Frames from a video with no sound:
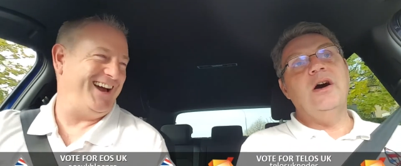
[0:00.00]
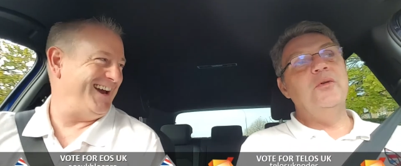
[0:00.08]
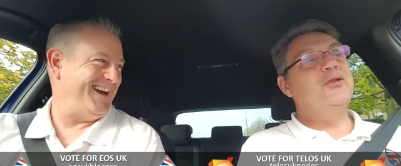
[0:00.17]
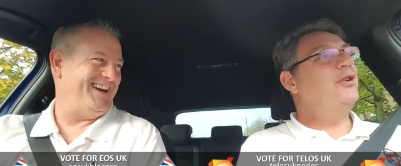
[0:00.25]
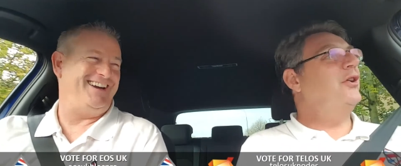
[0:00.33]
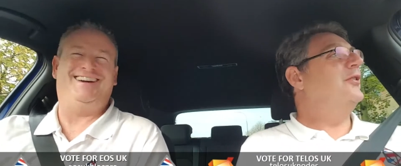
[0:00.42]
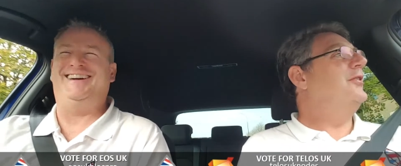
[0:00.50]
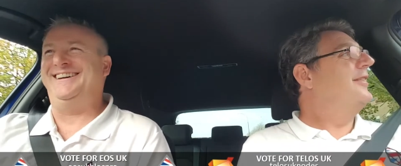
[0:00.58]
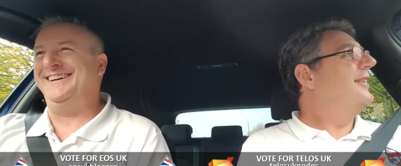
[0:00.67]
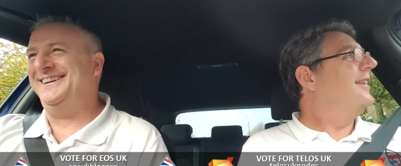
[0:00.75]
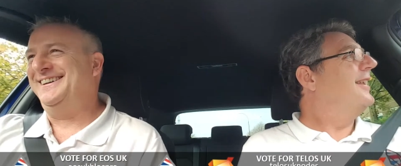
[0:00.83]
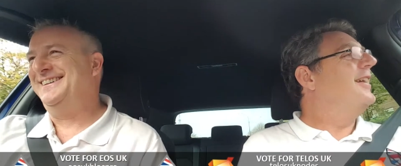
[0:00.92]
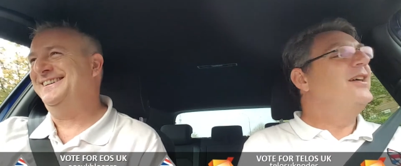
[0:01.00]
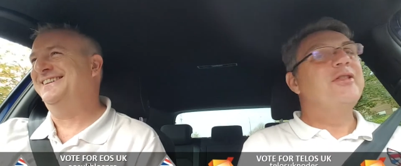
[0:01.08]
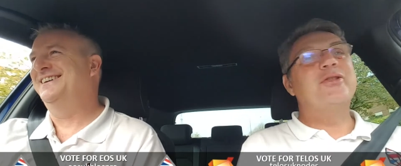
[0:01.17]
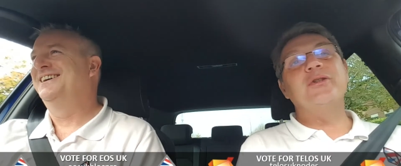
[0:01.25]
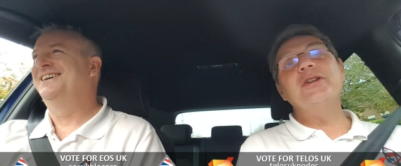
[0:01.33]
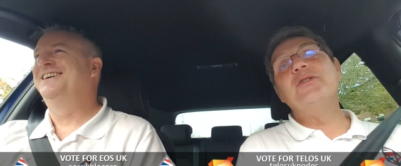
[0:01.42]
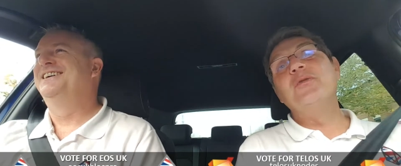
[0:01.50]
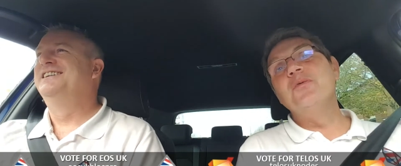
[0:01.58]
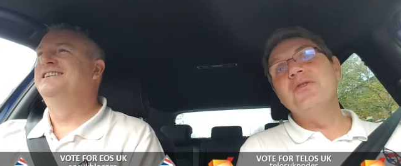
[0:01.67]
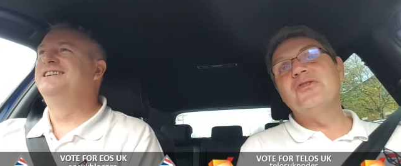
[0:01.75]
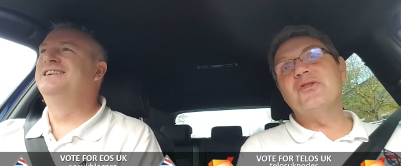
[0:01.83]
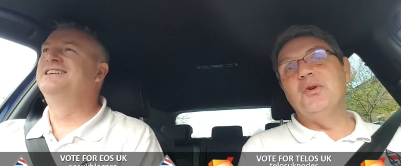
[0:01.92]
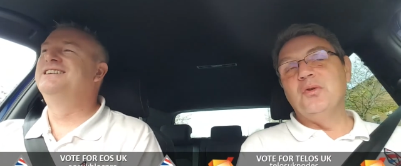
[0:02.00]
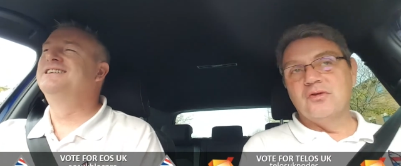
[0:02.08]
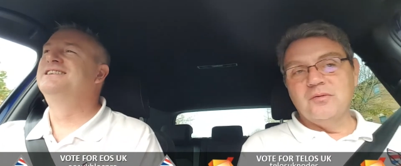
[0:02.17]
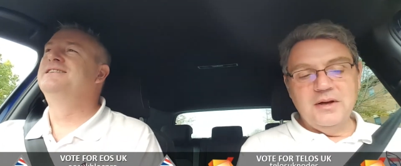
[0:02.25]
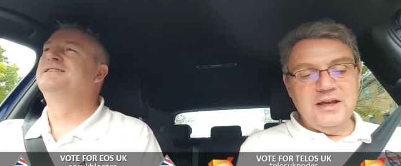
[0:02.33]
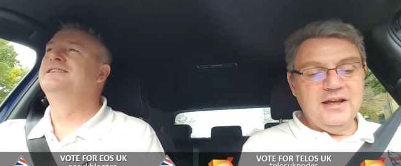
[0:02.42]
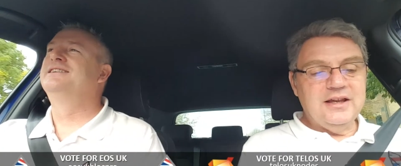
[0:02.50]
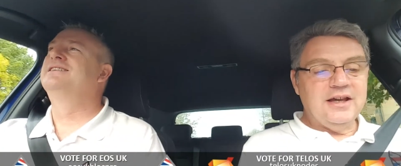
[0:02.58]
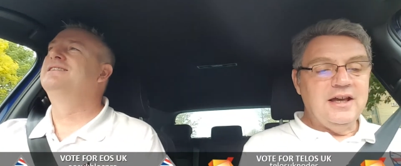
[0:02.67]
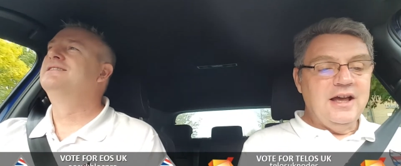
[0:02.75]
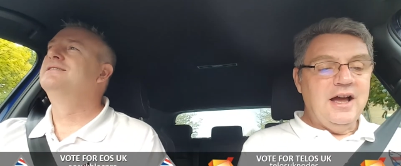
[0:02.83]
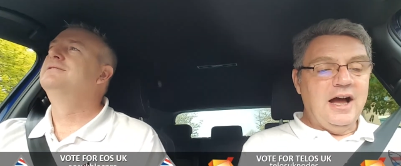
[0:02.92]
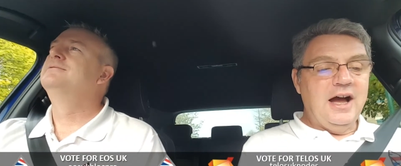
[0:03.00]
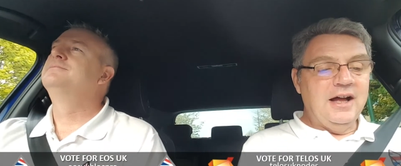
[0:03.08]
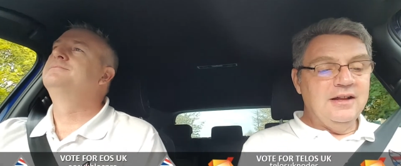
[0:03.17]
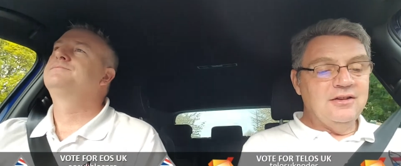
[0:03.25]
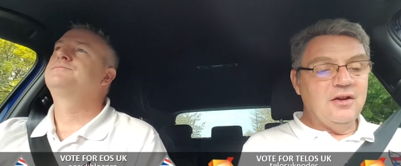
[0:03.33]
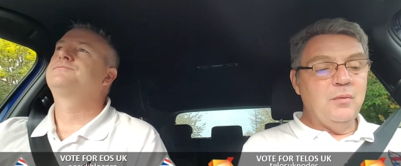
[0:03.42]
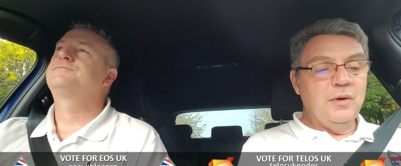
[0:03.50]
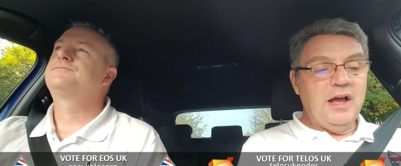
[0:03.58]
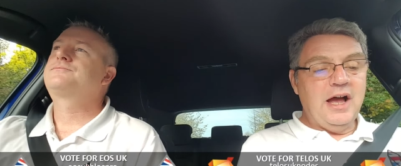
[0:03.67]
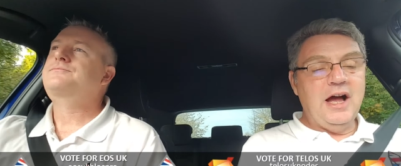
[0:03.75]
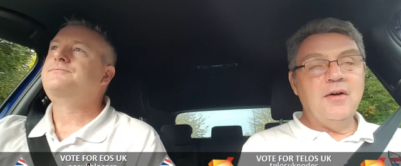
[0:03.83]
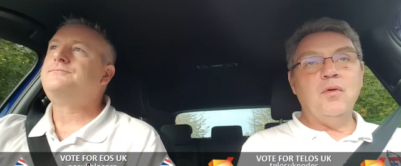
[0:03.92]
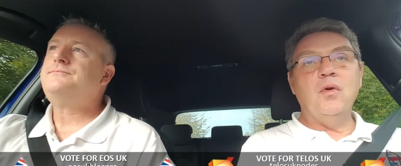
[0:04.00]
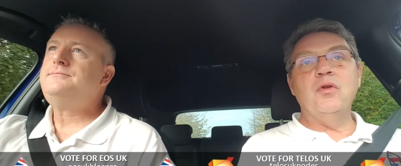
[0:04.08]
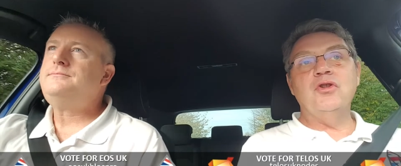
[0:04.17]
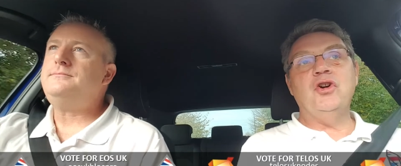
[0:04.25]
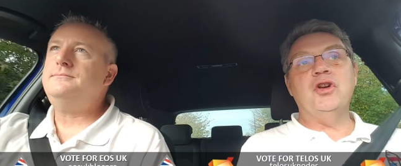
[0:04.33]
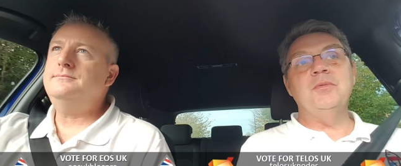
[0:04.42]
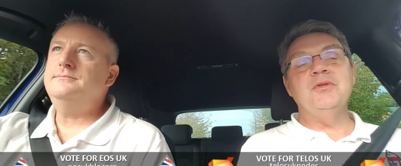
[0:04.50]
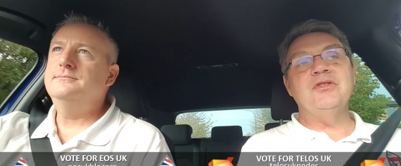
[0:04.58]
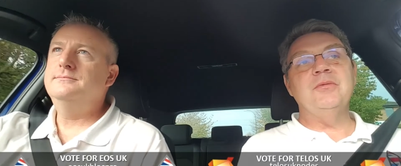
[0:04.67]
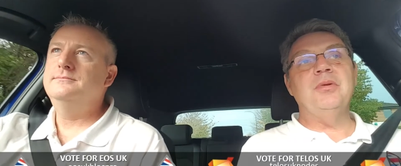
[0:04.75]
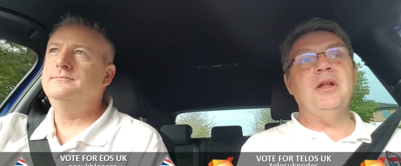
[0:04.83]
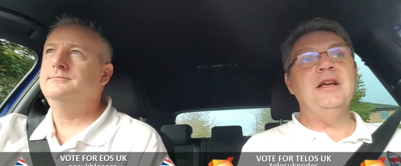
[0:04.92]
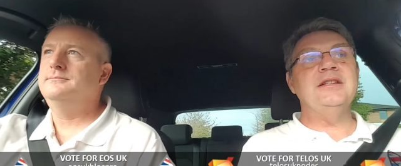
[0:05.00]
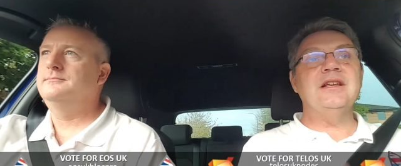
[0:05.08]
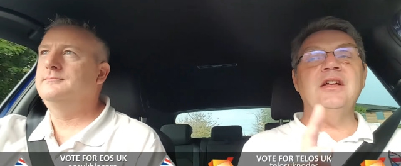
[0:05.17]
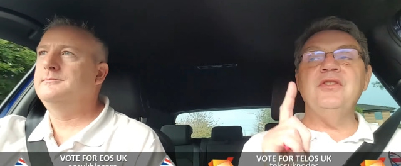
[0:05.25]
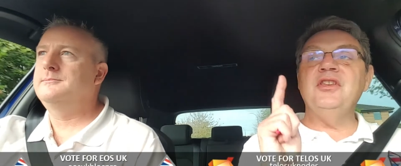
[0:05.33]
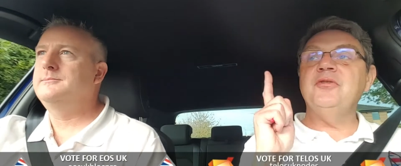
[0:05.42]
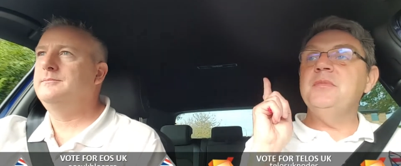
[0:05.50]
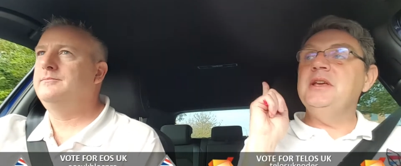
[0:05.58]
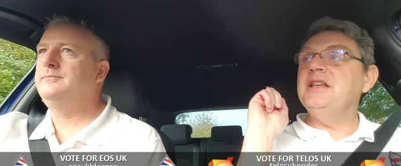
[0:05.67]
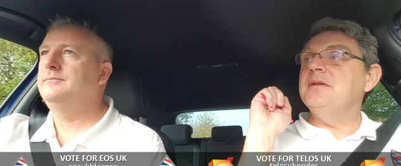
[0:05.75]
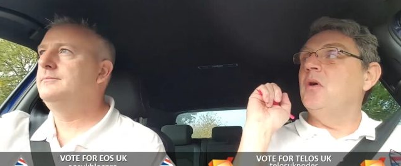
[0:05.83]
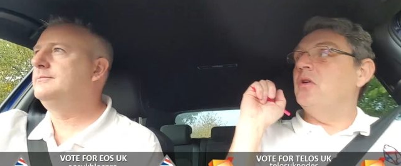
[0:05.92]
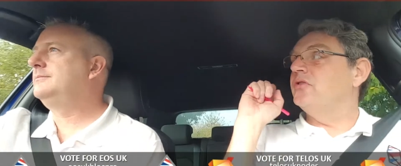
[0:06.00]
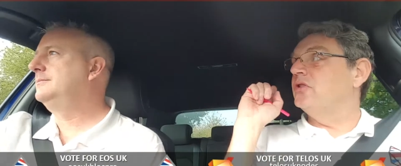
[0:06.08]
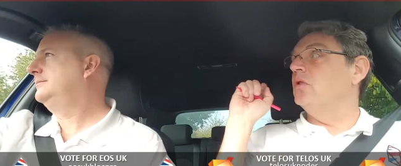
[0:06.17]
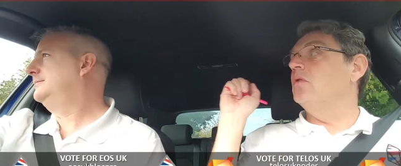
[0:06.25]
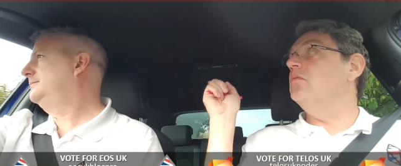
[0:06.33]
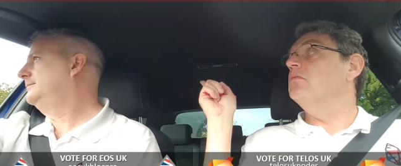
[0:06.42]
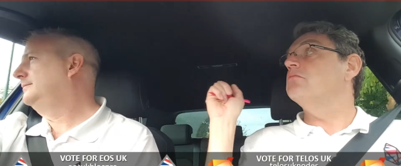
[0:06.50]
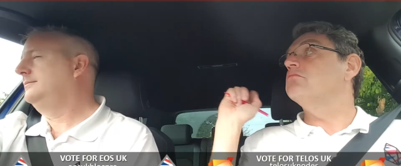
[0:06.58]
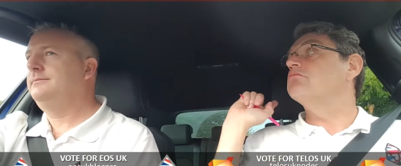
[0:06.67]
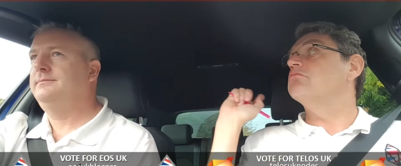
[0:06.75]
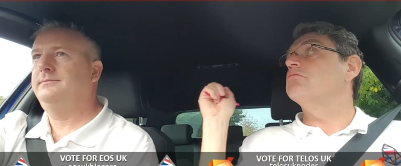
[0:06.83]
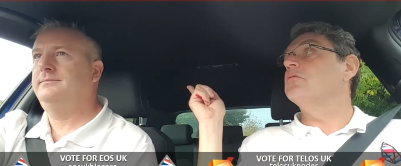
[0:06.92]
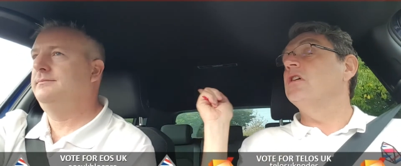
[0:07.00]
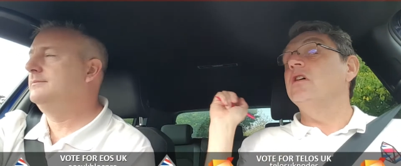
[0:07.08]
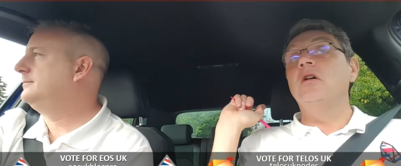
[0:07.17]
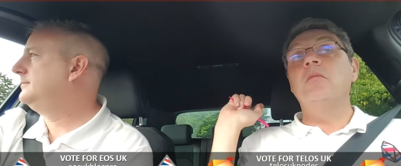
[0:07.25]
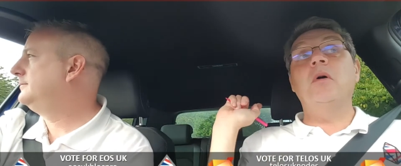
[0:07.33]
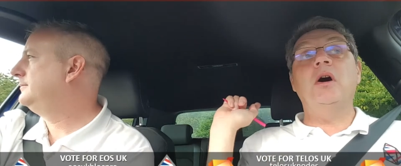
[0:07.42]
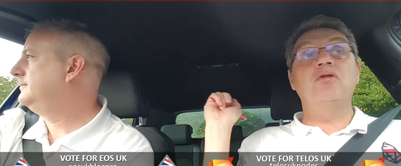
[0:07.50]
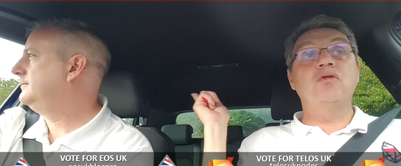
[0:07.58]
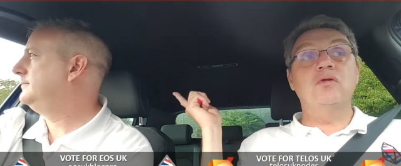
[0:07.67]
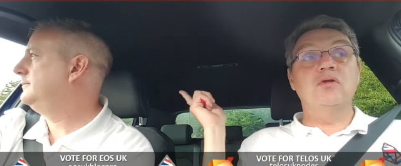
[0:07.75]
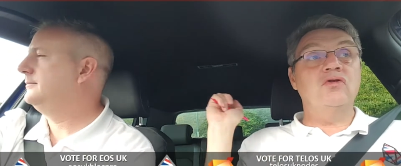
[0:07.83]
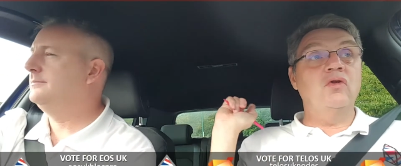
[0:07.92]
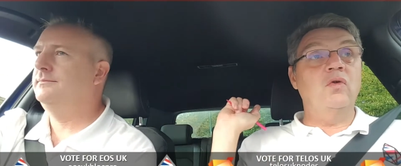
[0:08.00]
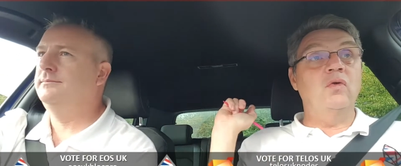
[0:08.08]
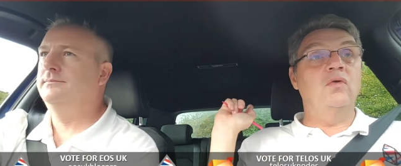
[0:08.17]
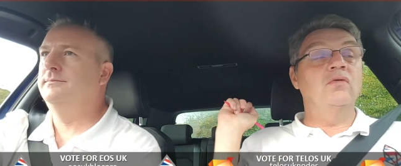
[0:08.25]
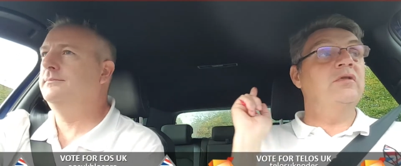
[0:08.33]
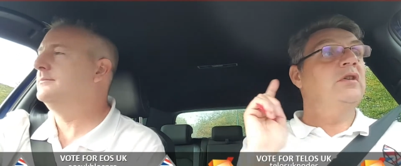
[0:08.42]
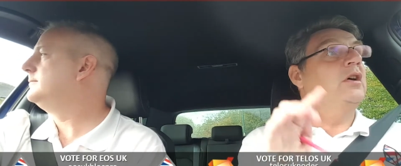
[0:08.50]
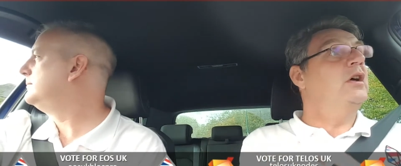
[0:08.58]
Speaker 1: I was on three governance calls a week, and we have all the documents in place. And this Medium article by Douglas Horn